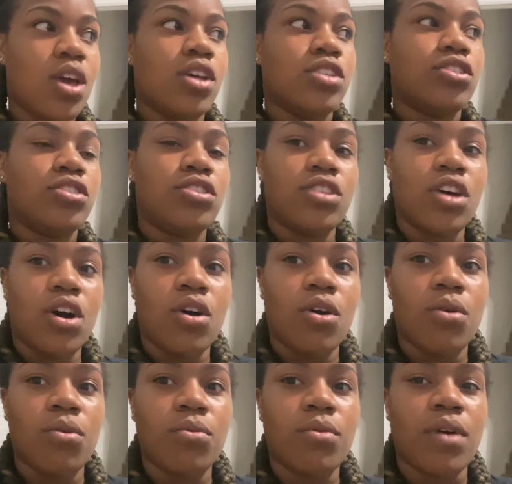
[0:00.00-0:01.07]

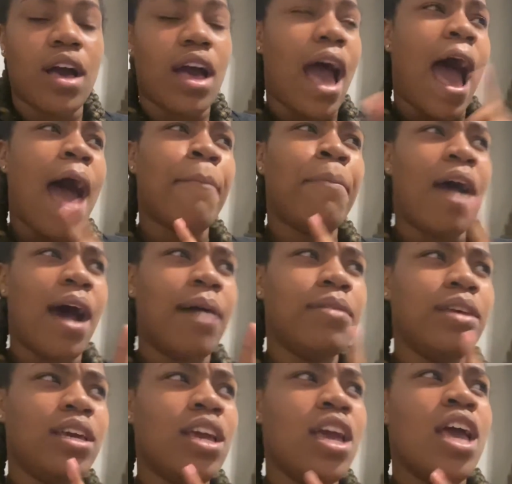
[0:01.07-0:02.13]
So, I
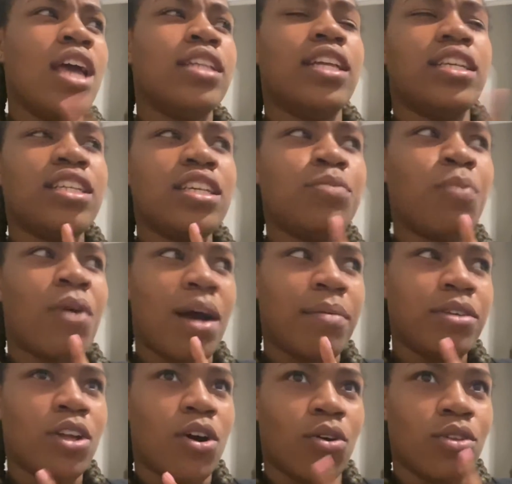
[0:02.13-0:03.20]
probably, this is probably
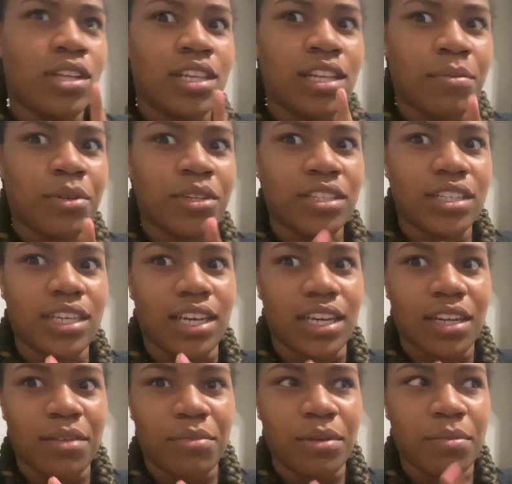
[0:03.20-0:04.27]
the only clip you're going to get
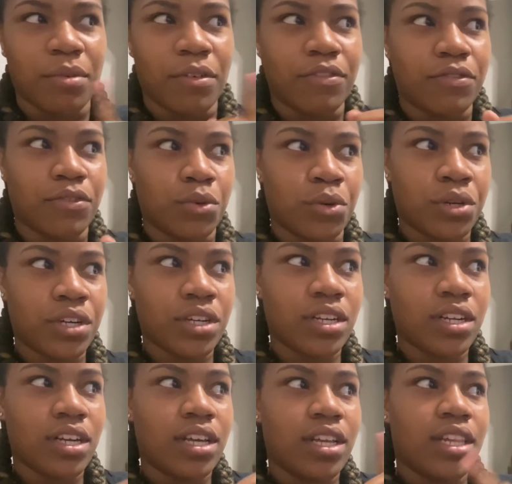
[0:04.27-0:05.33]
of me before
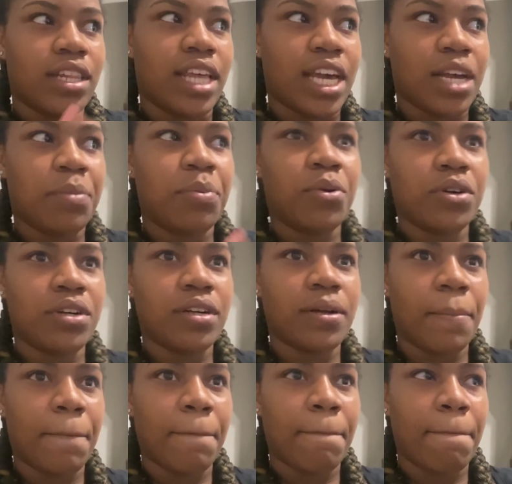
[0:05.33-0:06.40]
the airport
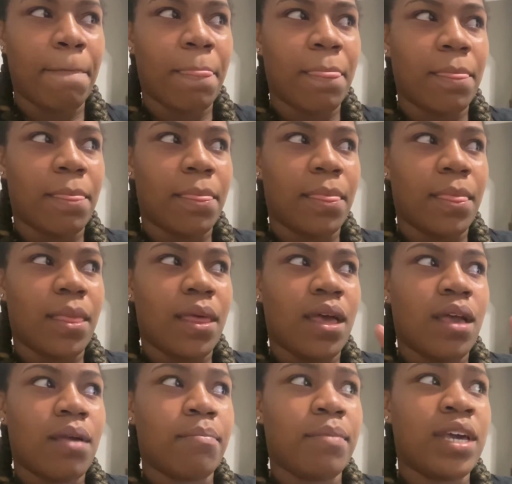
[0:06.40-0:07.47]

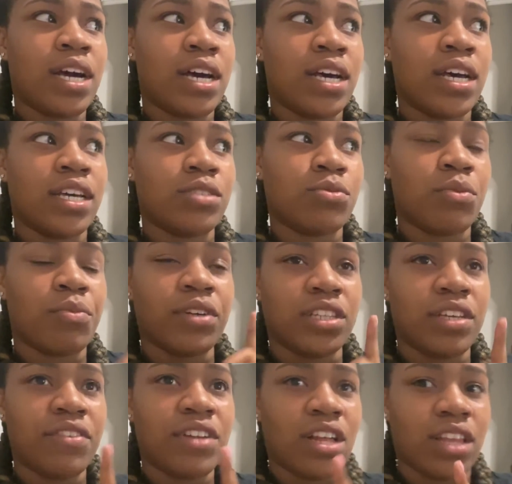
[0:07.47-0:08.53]
because when we're
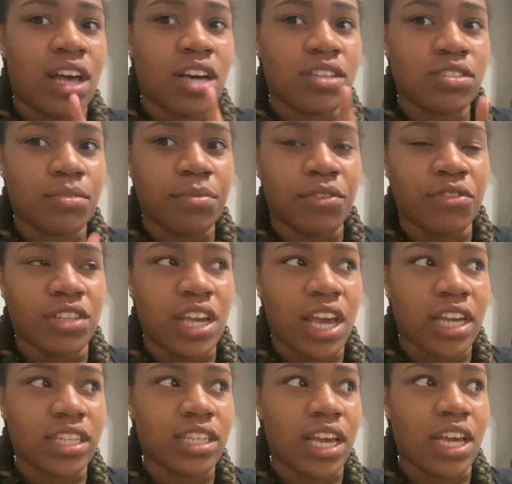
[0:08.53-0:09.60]
leaving out the house, it's going to be really
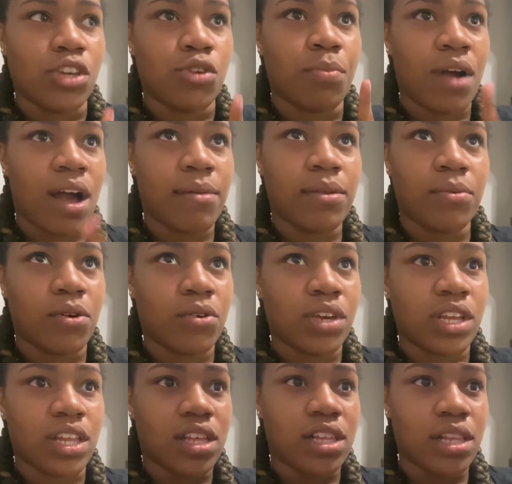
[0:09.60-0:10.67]
hectic and you probably won't
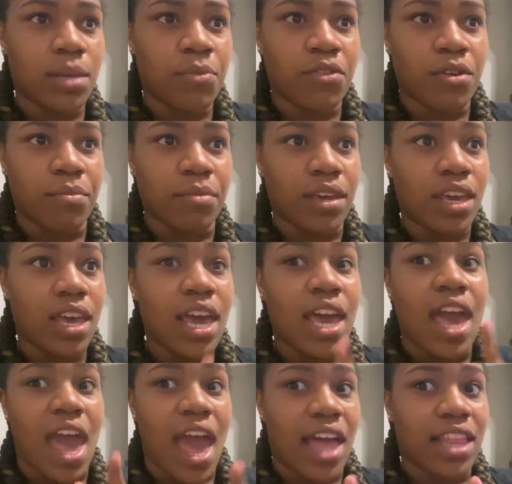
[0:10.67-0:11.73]
get a clip from me
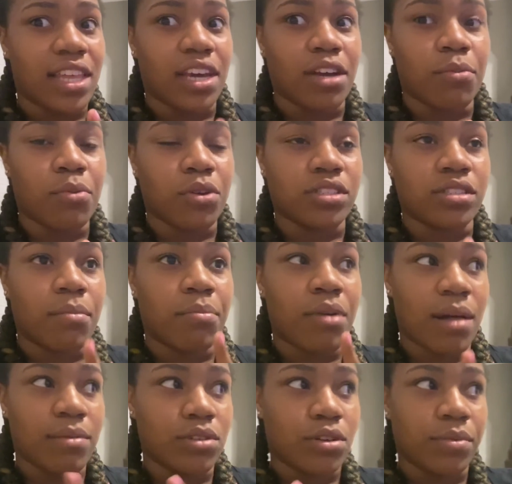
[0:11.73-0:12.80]
at the airport because I'm
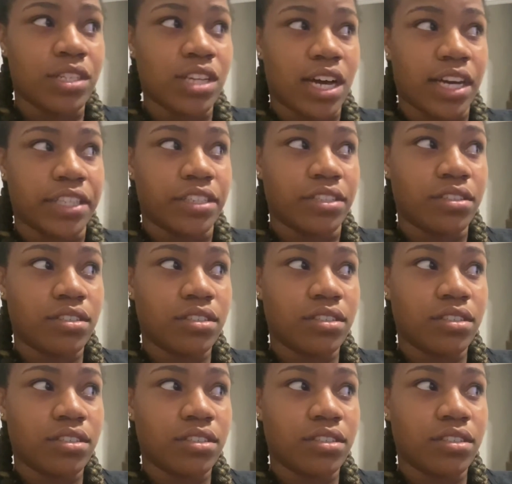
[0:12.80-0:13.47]
probably going to be tired.